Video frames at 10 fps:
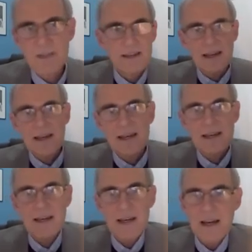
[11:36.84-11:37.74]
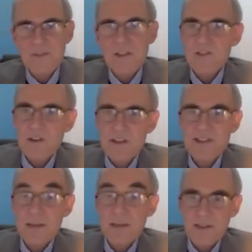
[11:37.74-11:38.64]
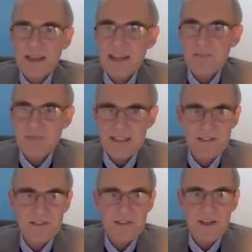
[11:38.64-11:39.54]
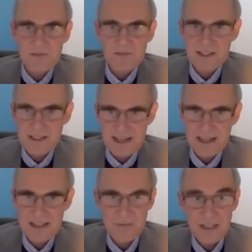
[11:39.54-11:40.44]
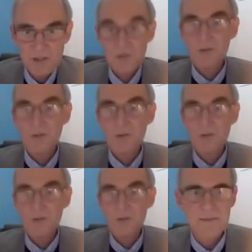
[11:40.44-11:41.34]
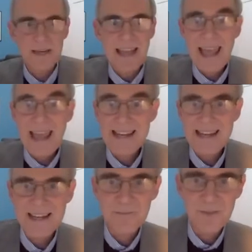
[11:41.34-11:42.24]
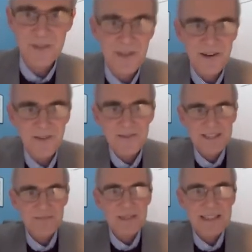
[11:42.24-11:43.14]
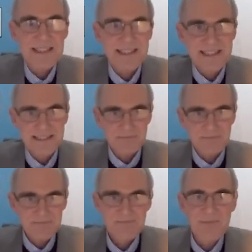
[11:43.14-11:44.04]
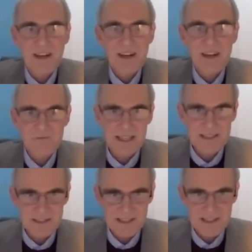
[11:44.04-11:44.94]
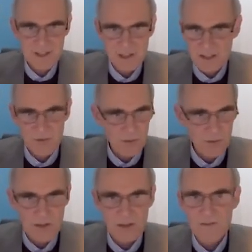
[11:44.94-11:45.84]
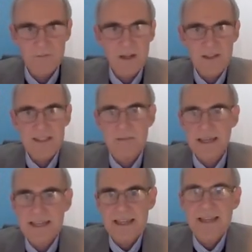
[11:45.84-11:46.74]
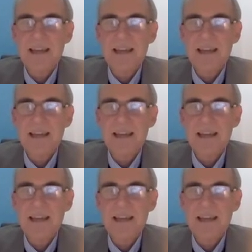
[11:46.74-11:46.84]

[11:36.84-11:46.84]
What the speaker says: I've just noted some of the key reasons on this slide, and we could talk at length about any number of these particular reasons. And those of you involved in policymaking